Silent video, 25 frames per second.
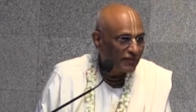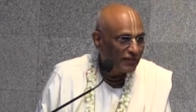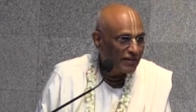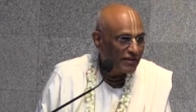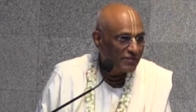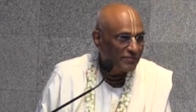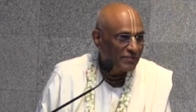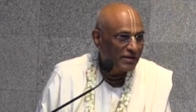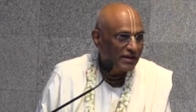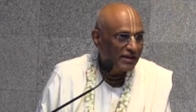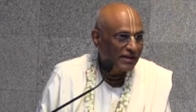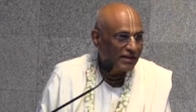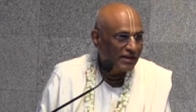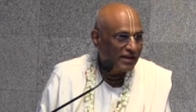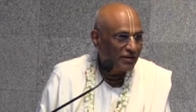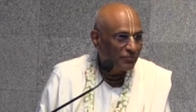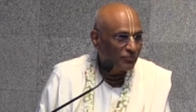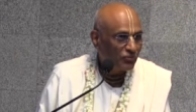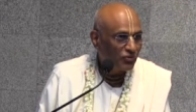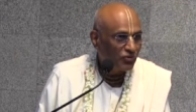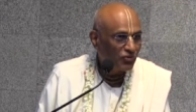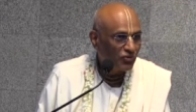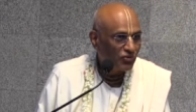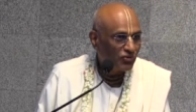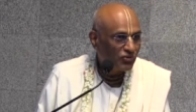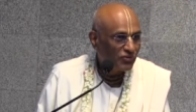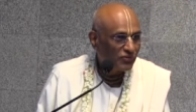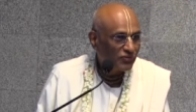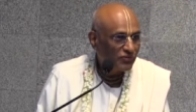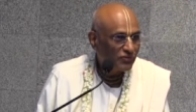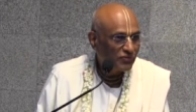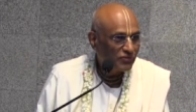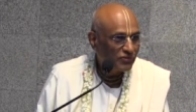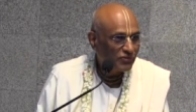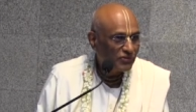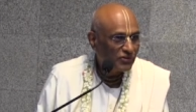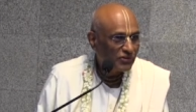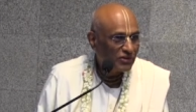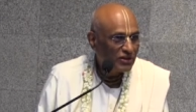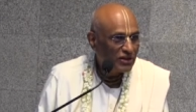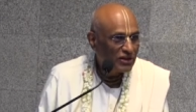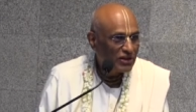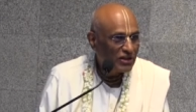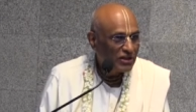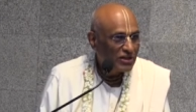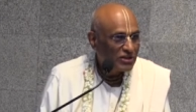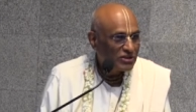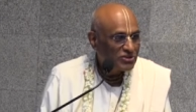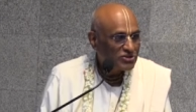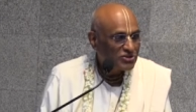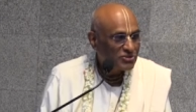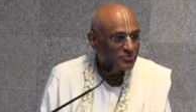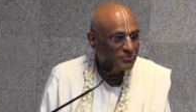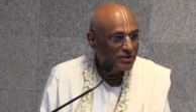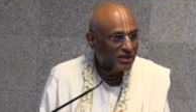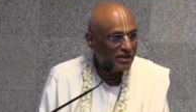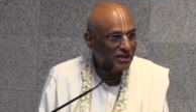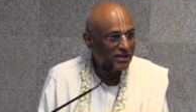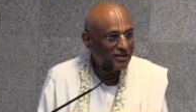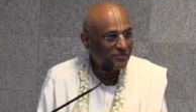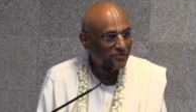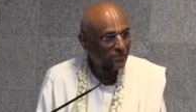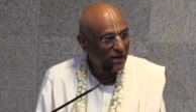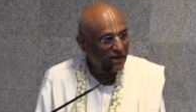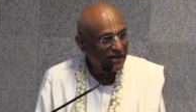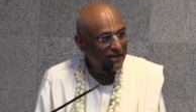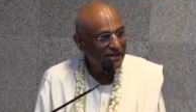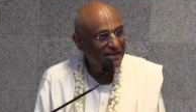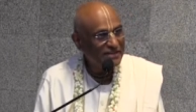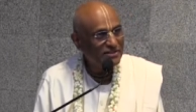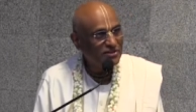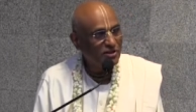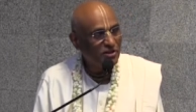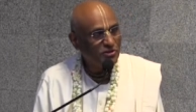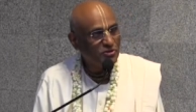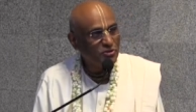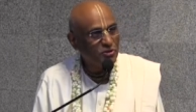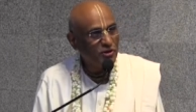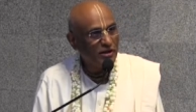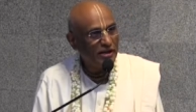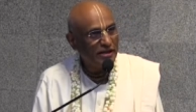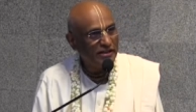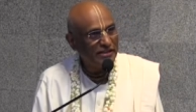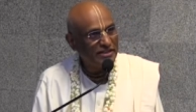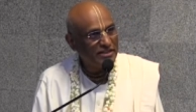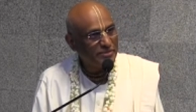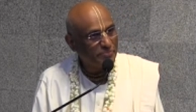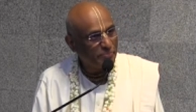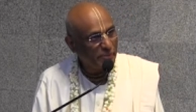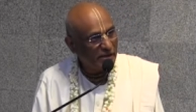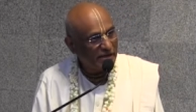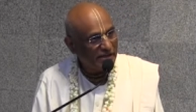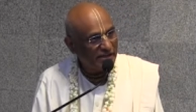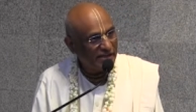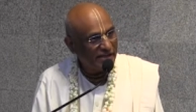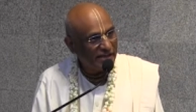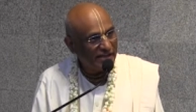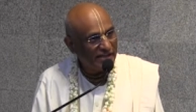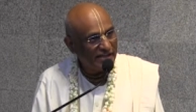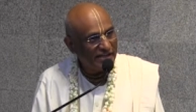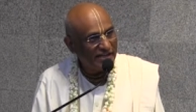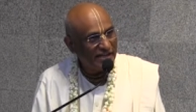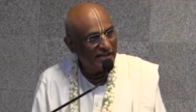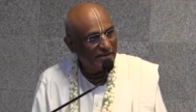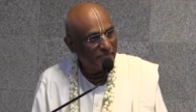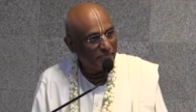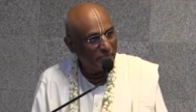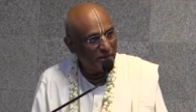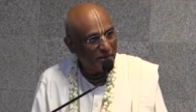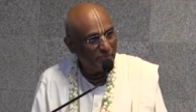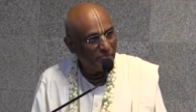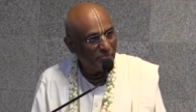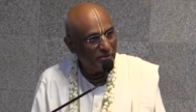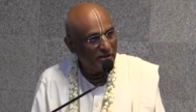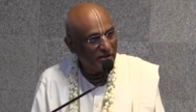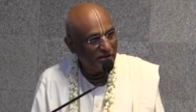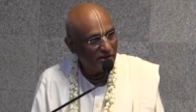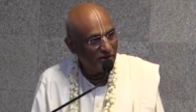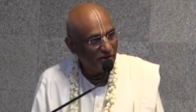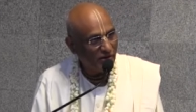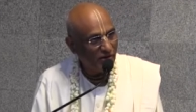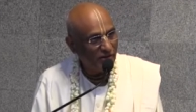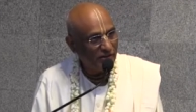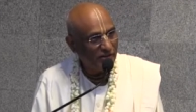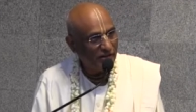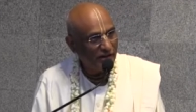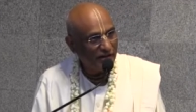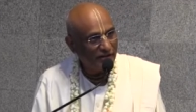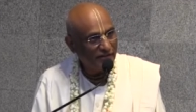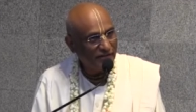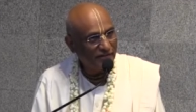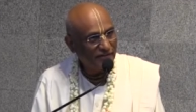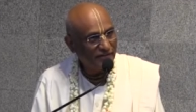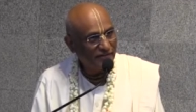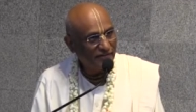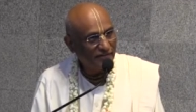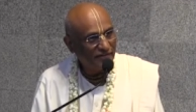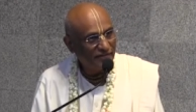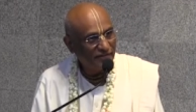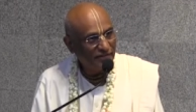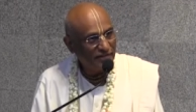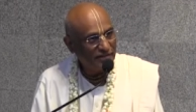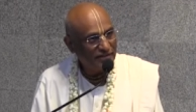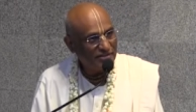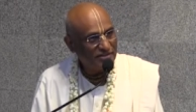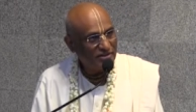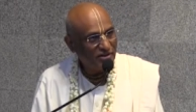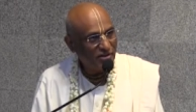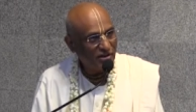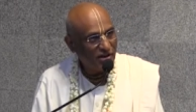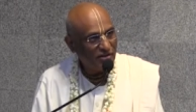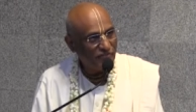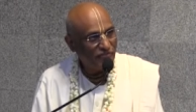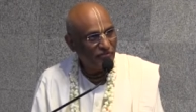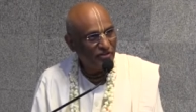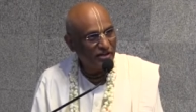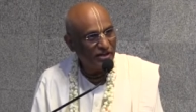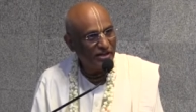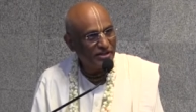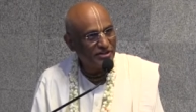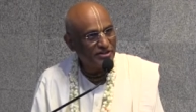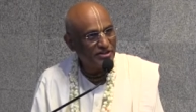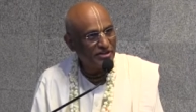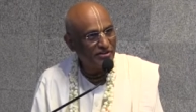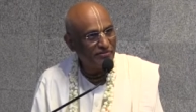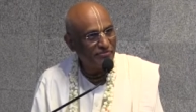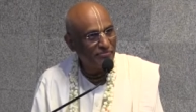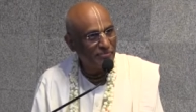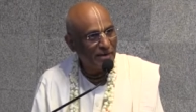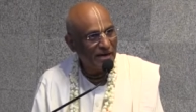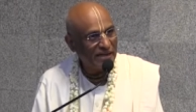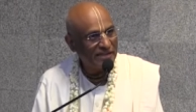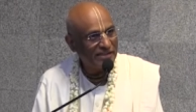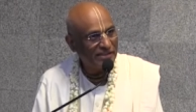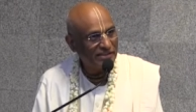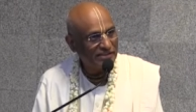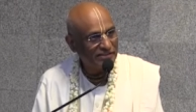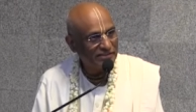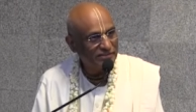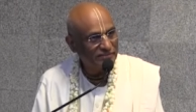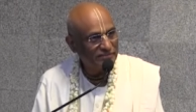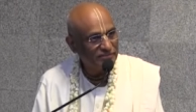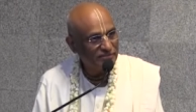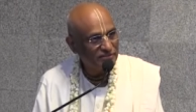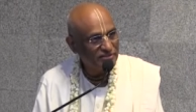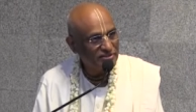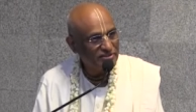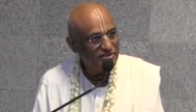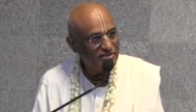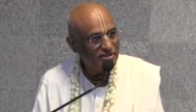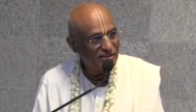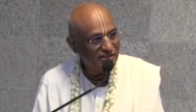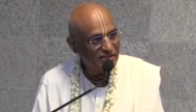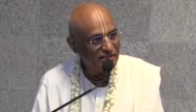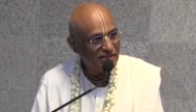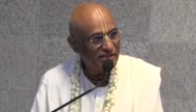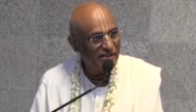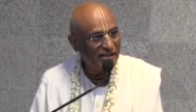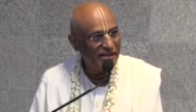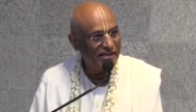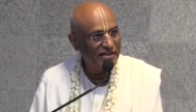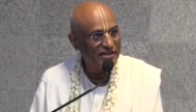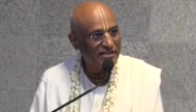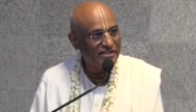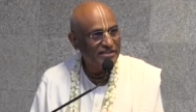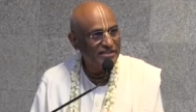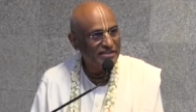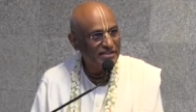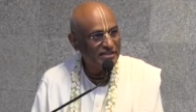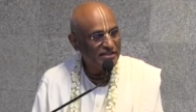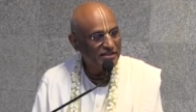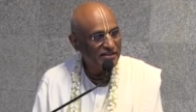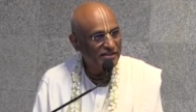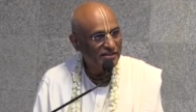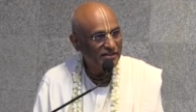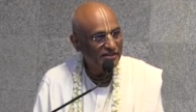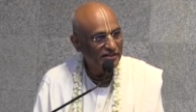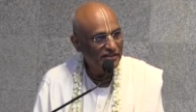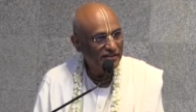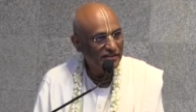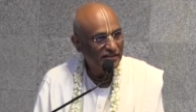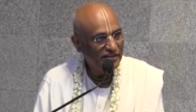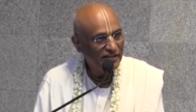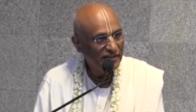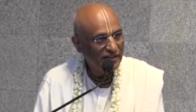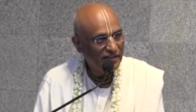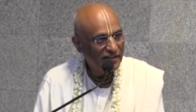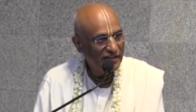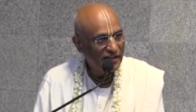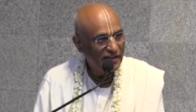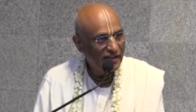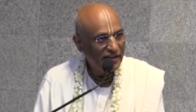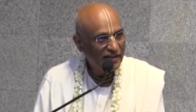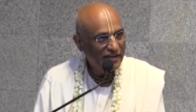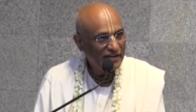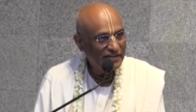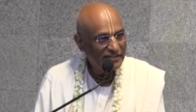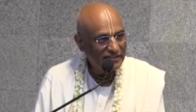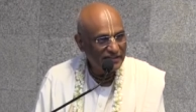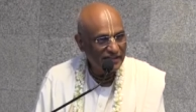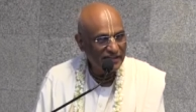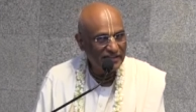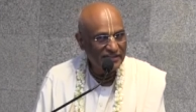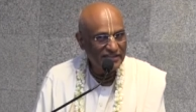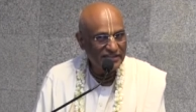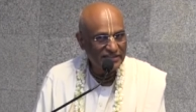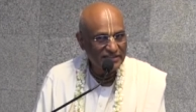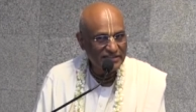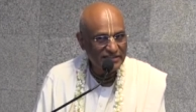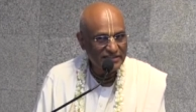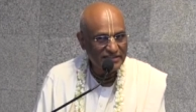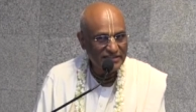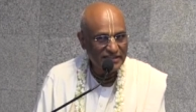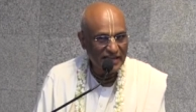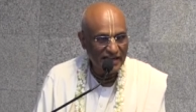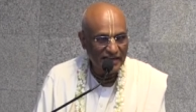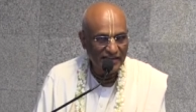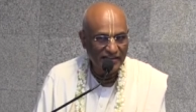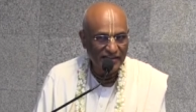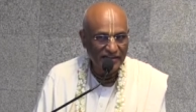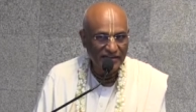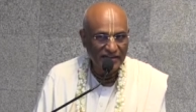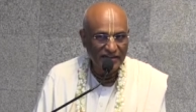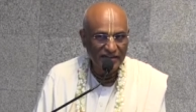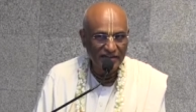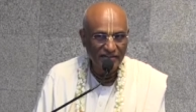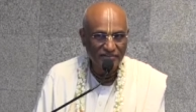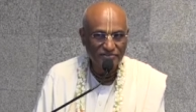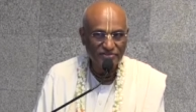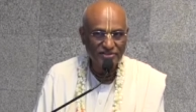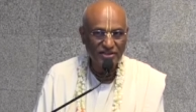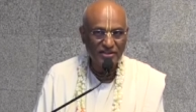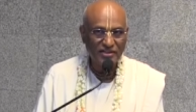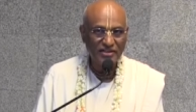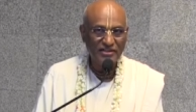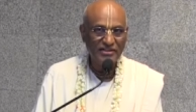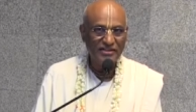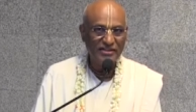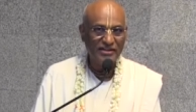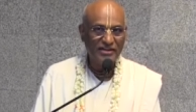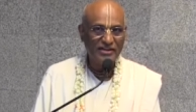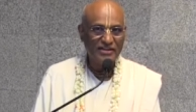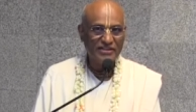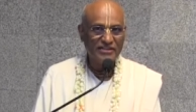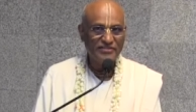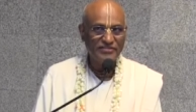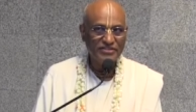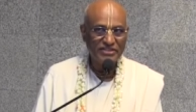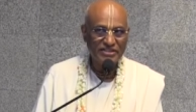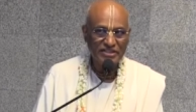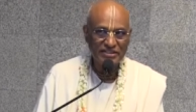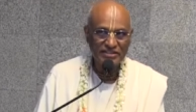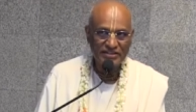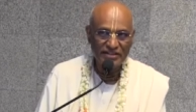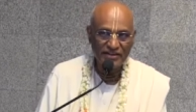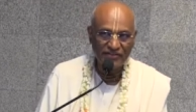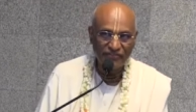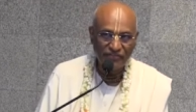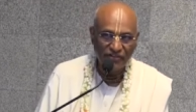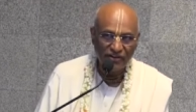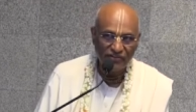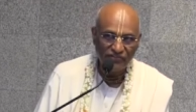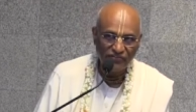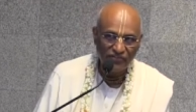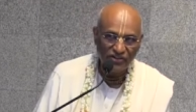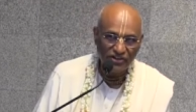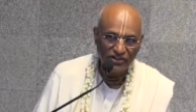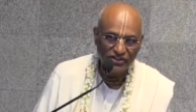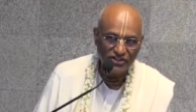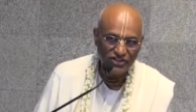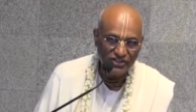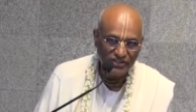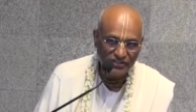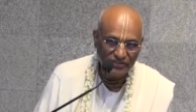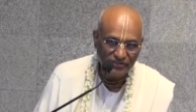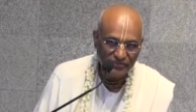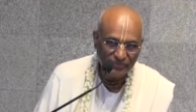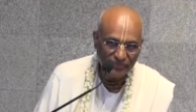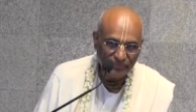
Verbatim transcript: Then meaning comes. Similarly, mind is also like this printed ink and paper and all that. It's a configuration of matter, subtle energy. Intelligence is another kind of subtle energy which has a different function.